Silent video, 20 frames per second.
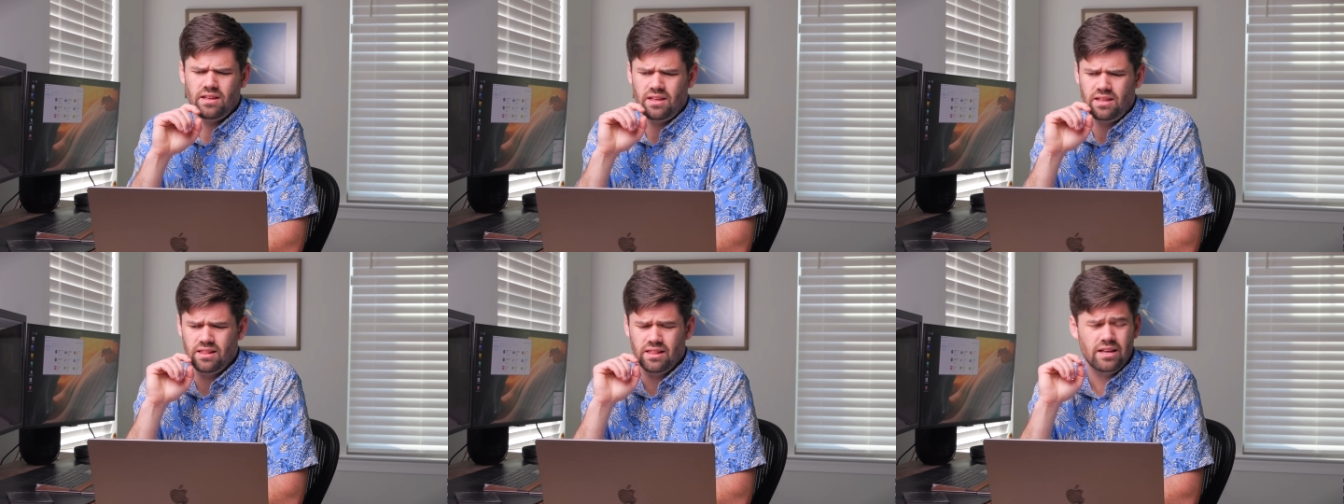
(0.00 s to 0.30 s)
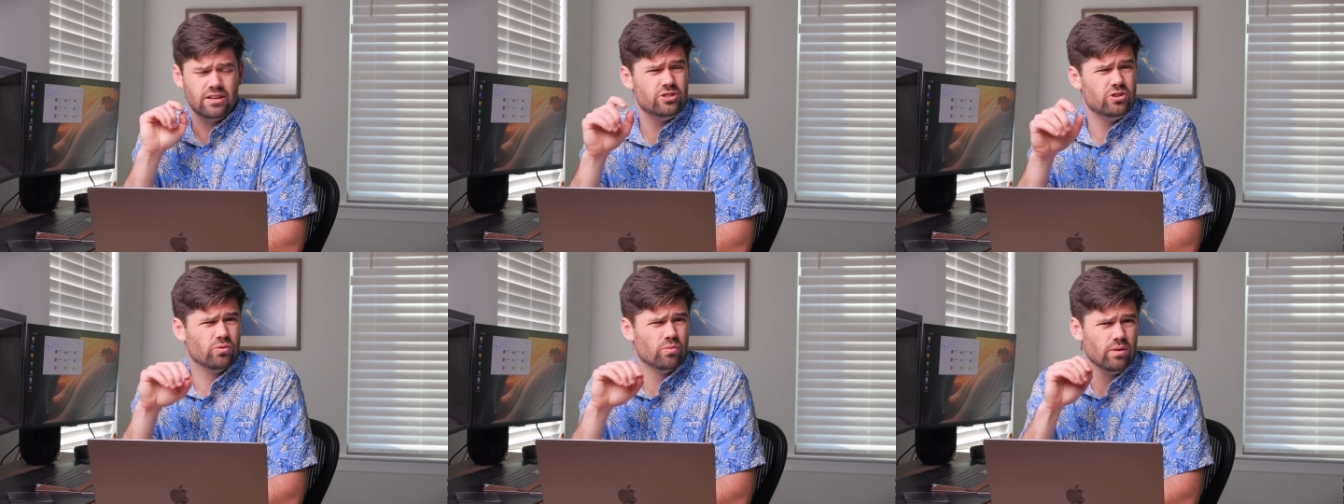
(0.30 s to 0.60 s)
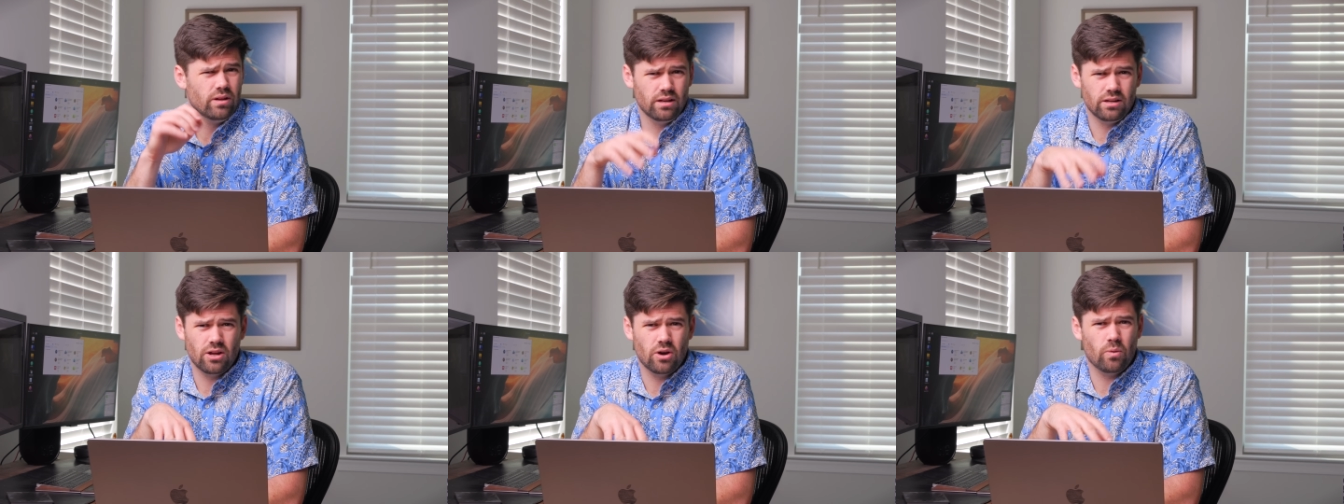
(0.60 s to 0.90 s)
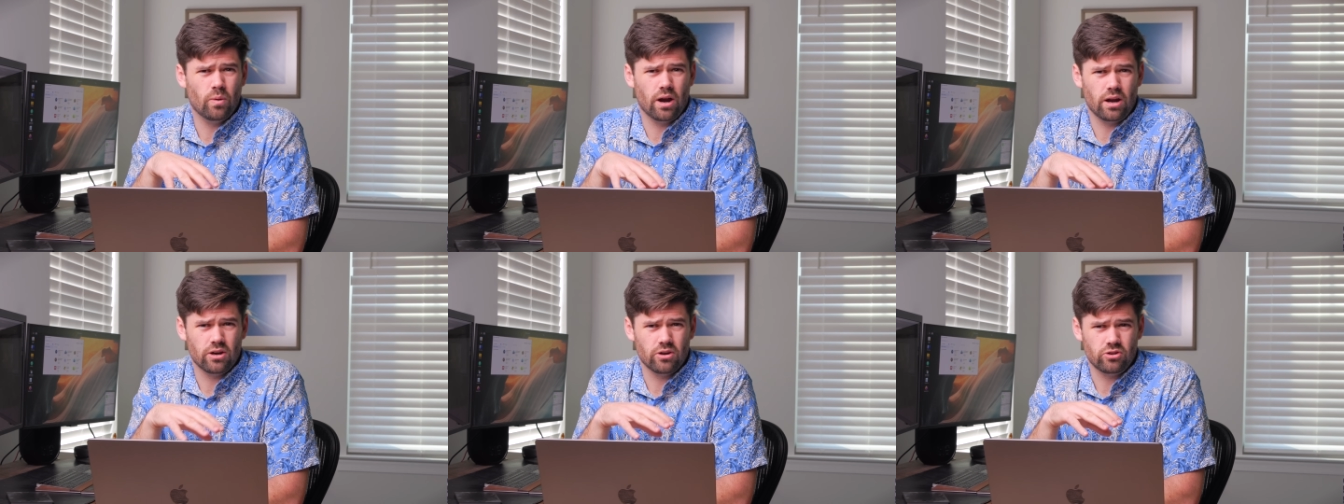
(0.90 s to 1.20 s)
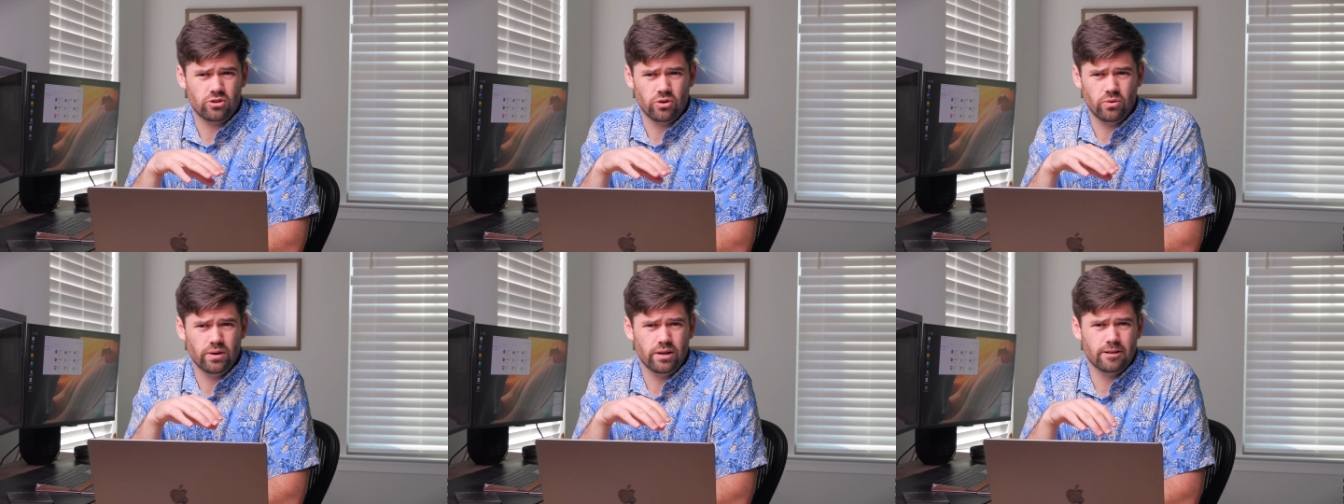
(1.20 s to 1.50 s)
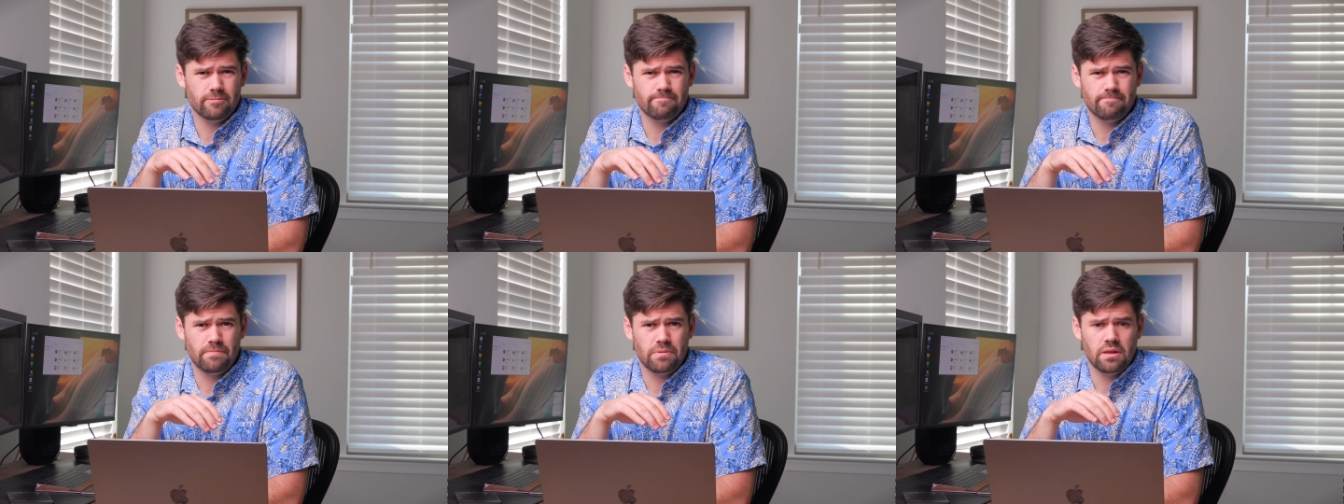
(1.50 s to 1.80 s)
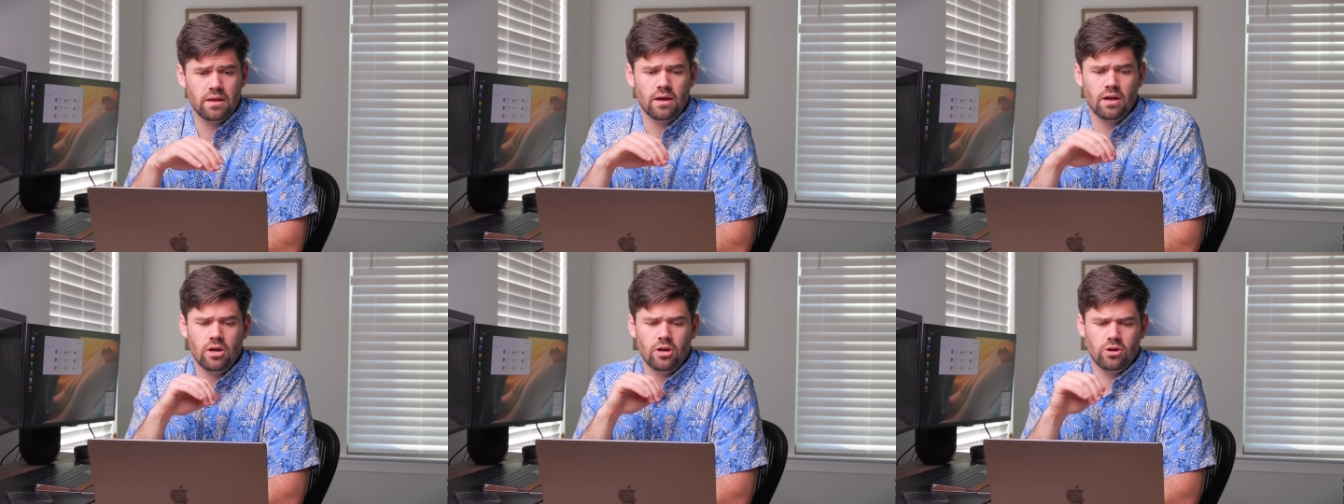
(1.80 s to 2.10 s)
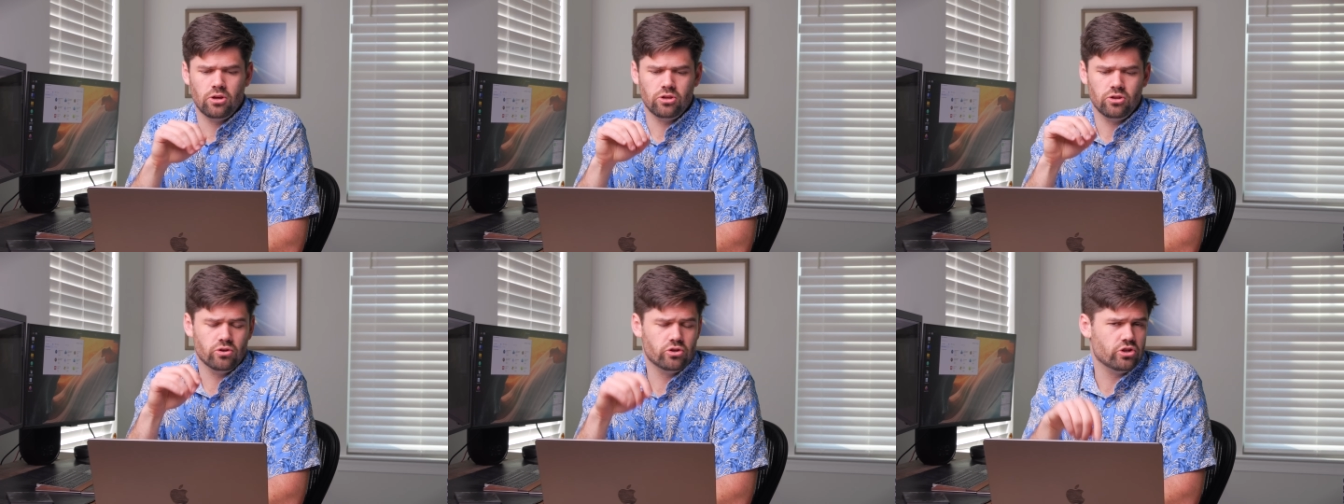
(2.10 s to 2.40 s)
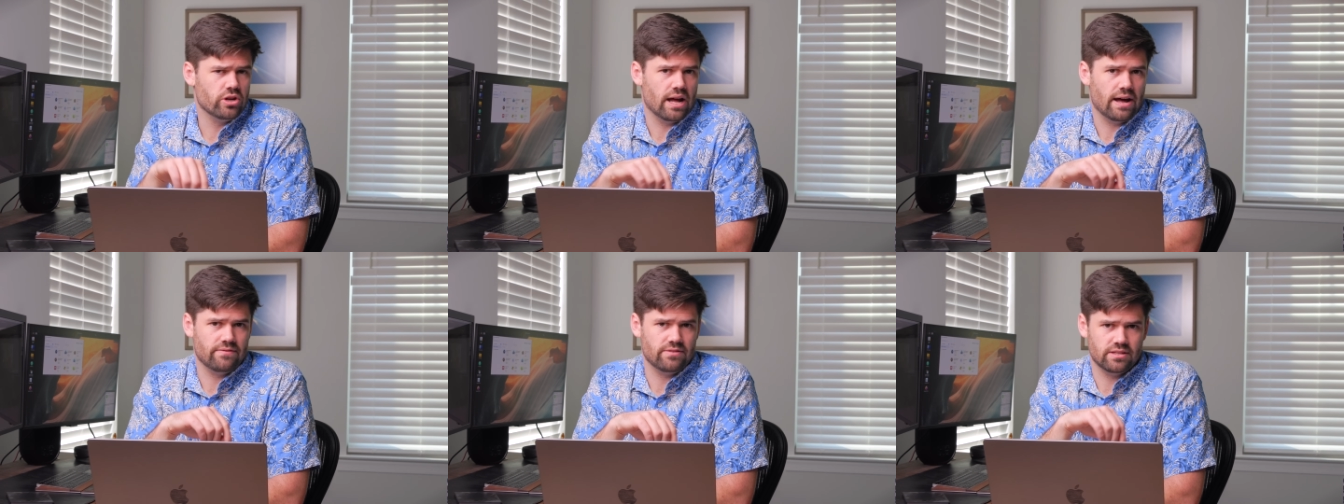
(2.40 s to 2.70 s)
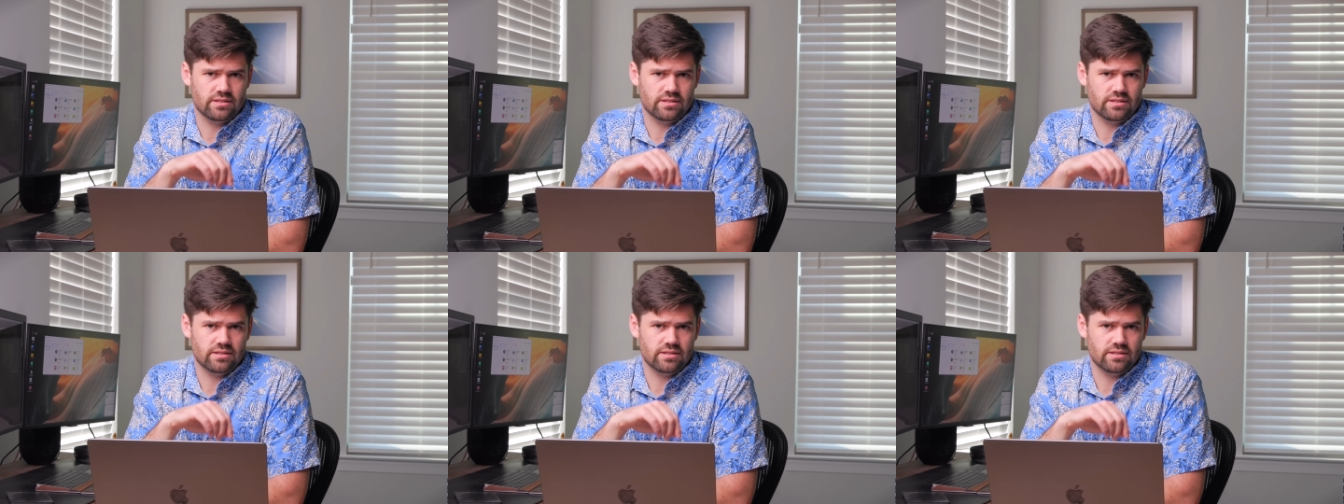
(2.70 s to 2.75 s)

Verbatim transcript: unless you really know what you're doing, you should have